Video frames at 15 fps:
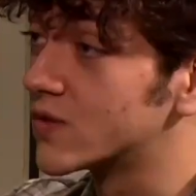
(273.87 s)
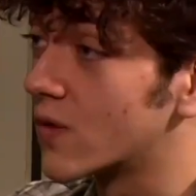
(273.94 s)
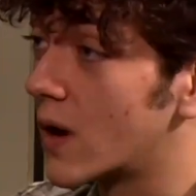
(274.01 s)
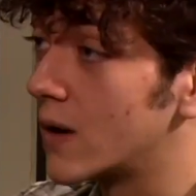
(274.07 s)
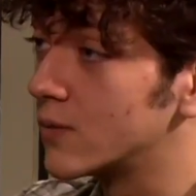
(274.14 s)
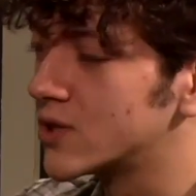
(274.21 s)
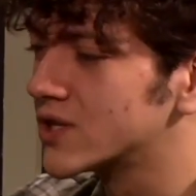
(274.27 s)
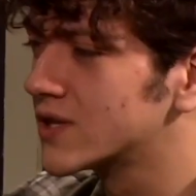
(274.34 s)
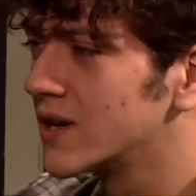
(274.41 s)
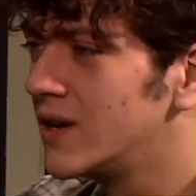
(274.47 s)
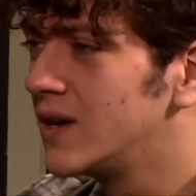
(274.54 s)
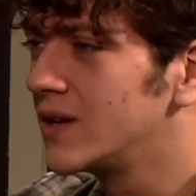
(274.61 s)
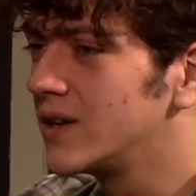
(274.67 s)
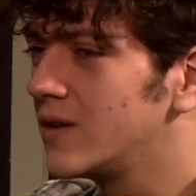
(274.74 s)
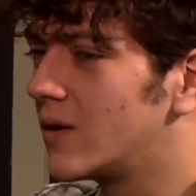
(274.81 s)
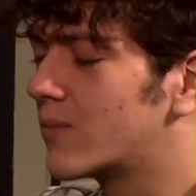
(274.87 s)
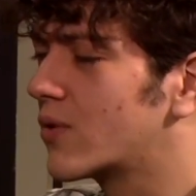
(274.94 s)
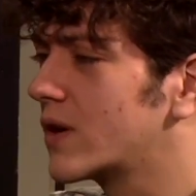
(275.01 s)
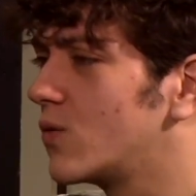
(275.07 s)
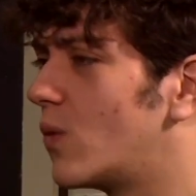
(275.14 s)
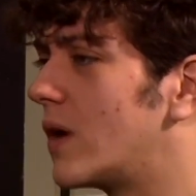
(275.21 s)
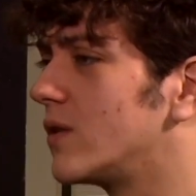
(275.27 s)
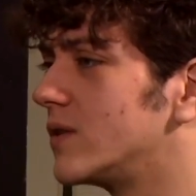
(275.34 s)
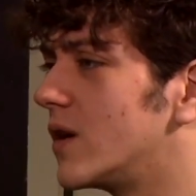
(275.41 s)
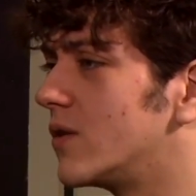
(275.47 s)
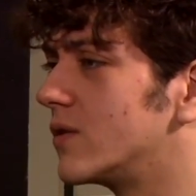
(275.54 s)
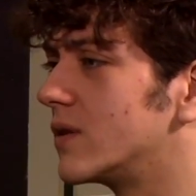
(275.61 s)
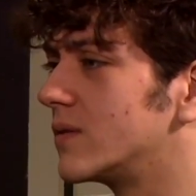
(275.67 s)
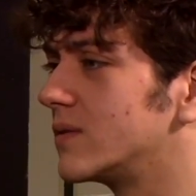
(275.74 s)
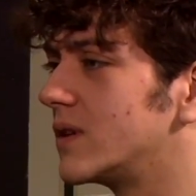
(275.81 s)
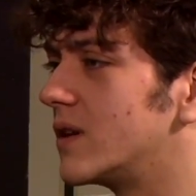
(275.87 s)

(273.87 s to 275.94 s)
fry, which is a pretty well known